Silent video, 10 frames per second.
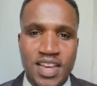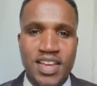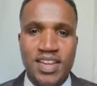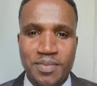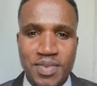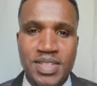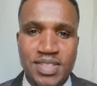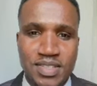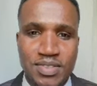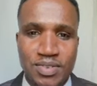Hit and
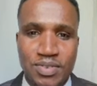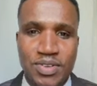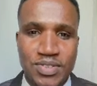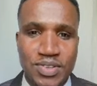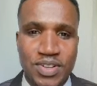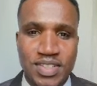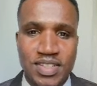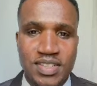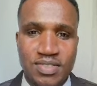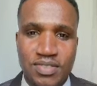miss
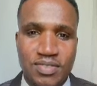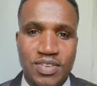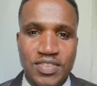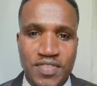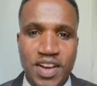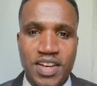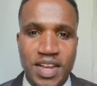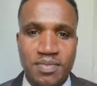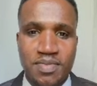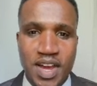consulting was
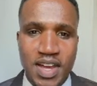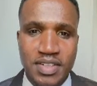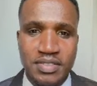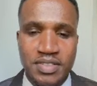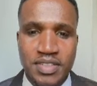founded by